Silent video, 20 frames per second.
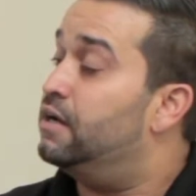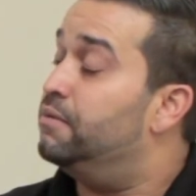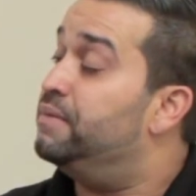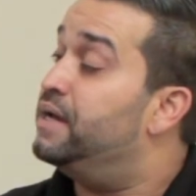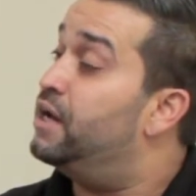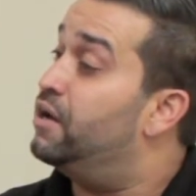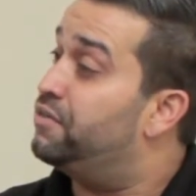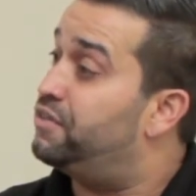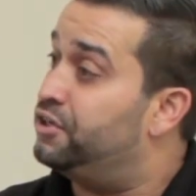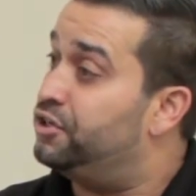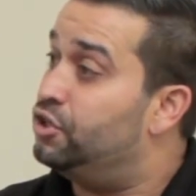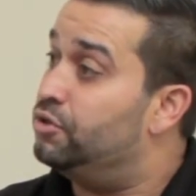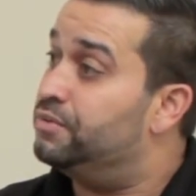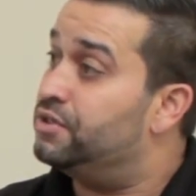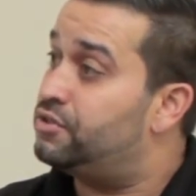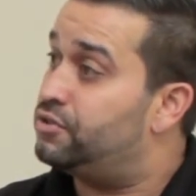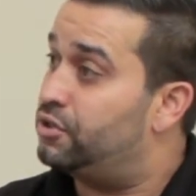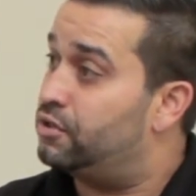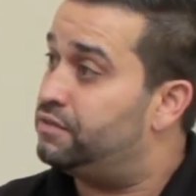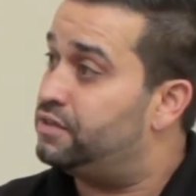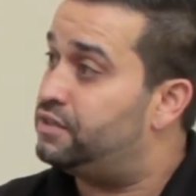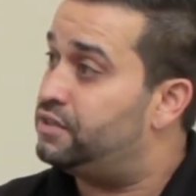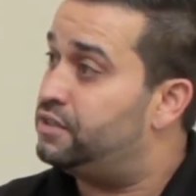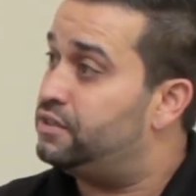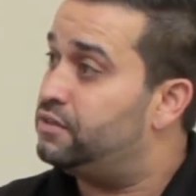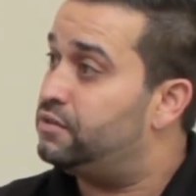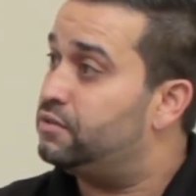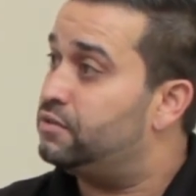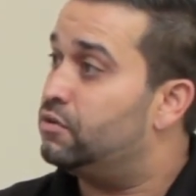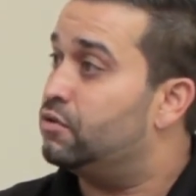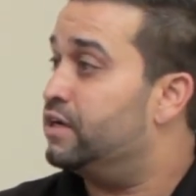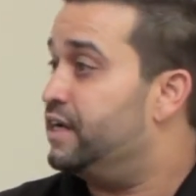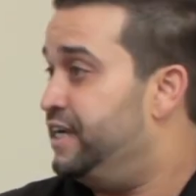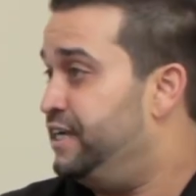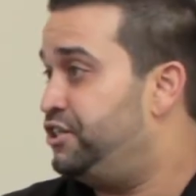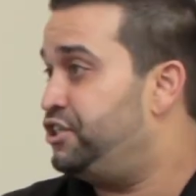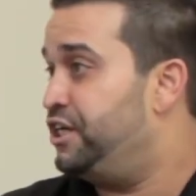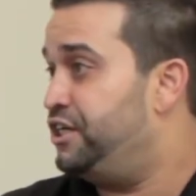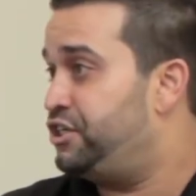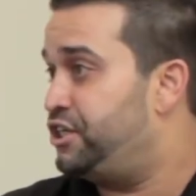Health and Human Services, or
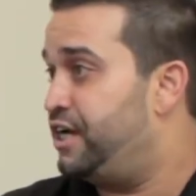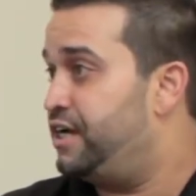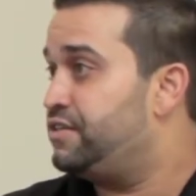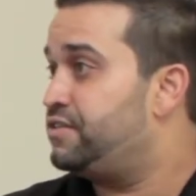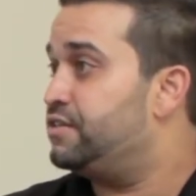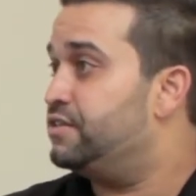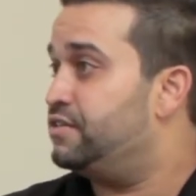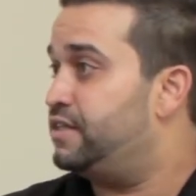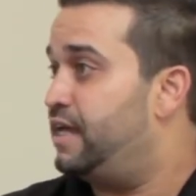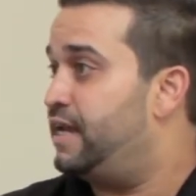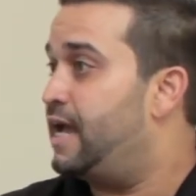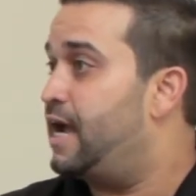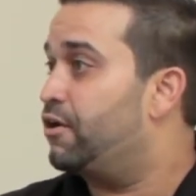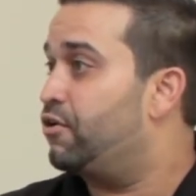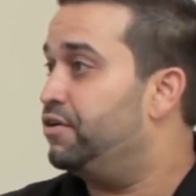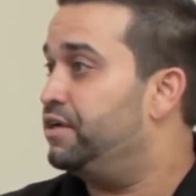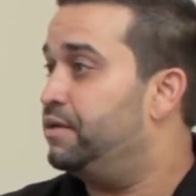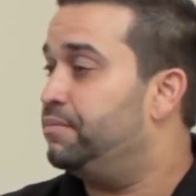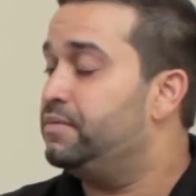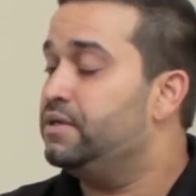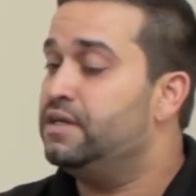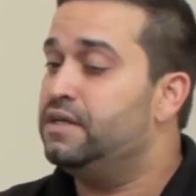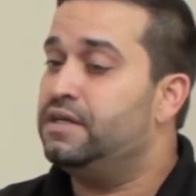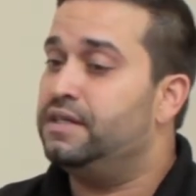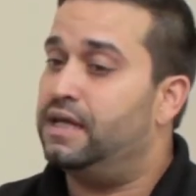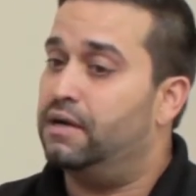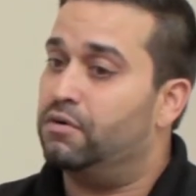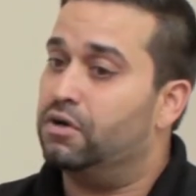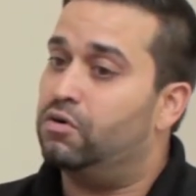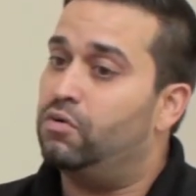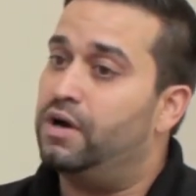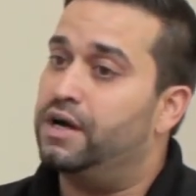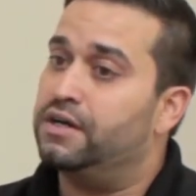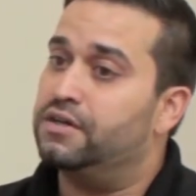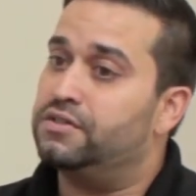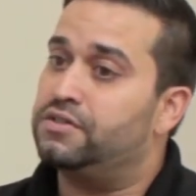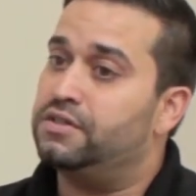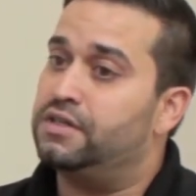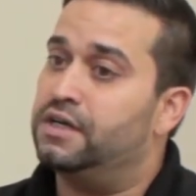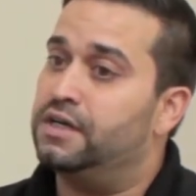HHS is that acronym, that
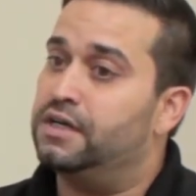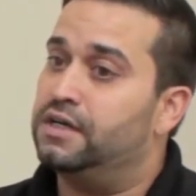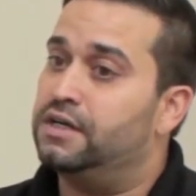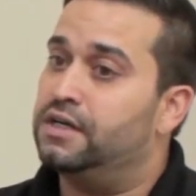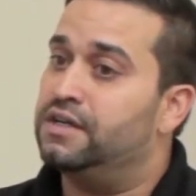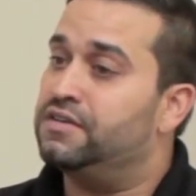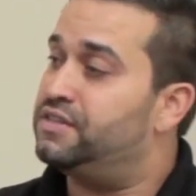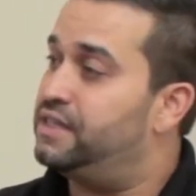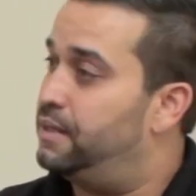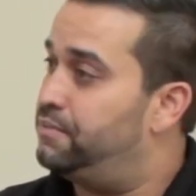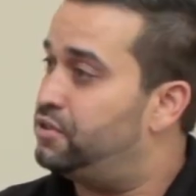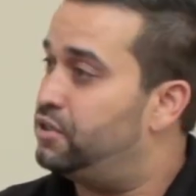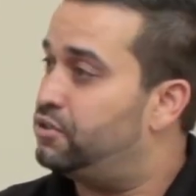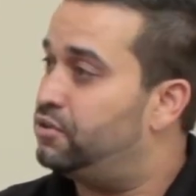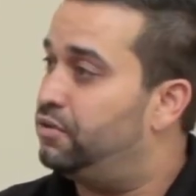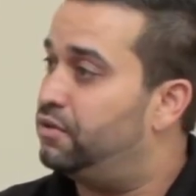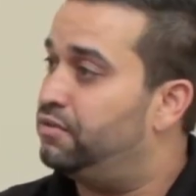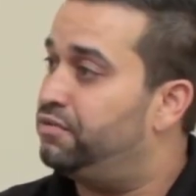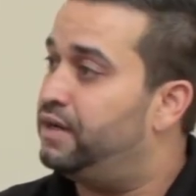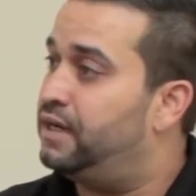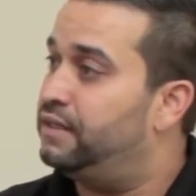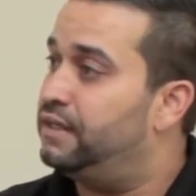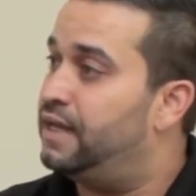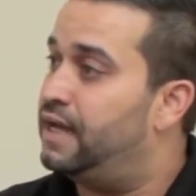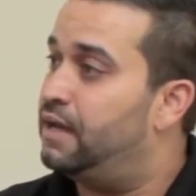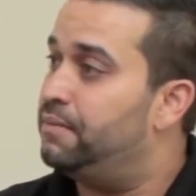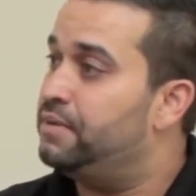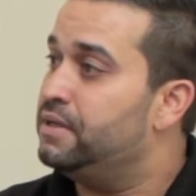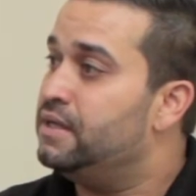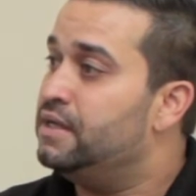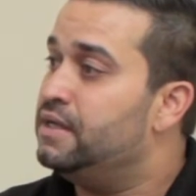requires a SAMHSA certified lab.